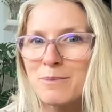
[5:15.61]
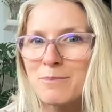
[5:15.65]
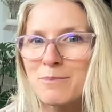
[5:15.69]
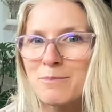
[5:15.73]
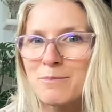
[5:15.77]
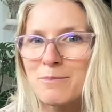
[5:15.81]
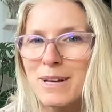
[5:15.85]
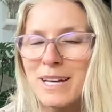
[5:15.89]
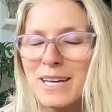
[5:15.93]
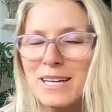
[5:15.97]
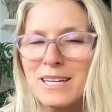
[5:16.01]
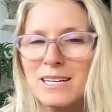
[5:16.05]

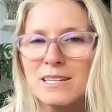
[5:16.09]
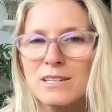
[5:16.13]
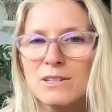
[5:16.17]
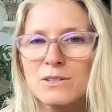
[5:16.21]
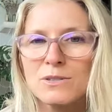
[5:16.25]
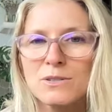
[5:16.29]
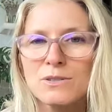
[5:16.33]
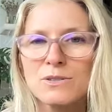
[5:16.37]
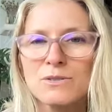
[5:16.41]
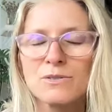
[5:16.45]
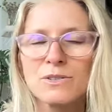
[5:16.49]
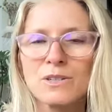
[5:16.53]

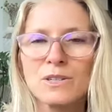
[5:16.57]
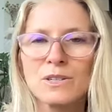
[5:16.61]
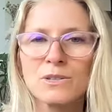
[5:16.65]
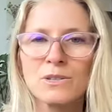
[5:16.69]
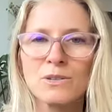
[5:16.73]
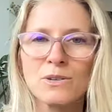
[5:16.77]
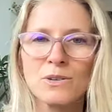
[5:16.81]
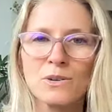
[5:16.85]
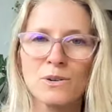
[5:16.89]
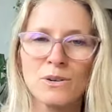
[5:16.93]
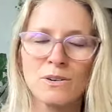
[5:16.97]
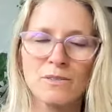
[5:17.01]
medical
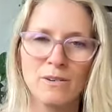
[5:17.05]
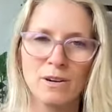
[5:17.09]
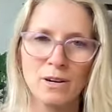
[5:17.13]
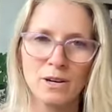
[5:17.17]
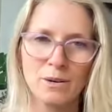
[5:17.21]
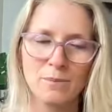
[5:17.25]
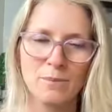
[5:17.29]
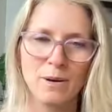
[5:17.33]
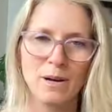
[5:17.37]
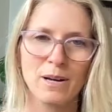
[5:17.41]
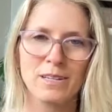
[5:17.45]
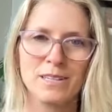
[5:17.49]
view of our
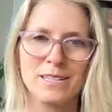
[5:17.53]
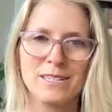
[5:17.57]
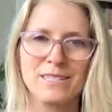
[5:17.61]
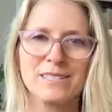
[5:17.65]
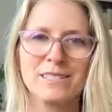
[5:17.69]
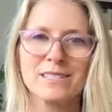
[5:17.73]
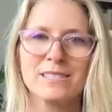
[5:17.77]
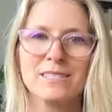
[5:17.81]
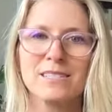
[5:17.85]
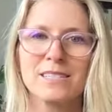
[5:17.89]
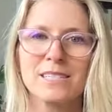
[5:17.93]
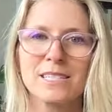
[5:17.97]
body
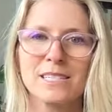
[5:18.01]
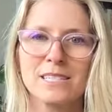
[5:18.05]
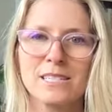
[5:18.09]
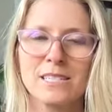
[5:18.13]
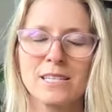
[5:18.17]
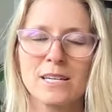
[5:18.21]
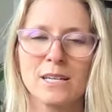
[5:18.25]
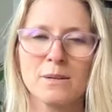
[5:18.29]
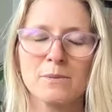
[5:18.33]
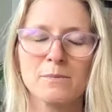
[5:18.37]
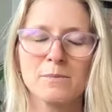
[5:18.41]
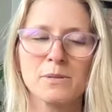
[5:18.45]

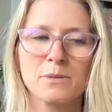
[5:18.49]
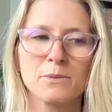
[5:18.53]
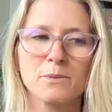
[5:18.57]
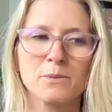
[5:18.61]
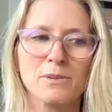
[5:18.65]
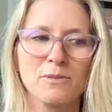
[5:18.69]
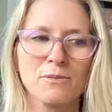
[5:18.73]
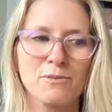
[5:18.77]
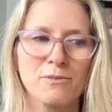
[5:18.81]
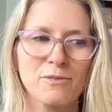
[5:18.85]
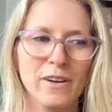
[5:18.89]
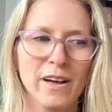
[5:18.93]
systems,
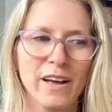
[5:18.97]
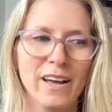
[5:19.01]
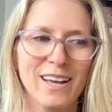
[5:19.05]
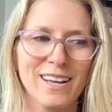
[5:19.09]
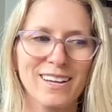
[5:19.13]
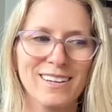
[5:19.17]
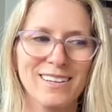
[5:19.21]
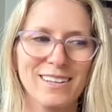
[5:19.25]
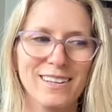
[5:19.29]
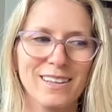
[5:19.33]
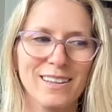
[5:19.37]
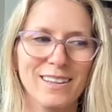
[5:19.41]
we
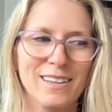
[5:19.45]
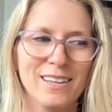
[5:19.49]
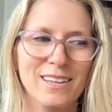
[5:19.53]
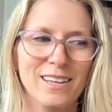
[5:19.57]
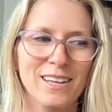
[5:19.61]
find that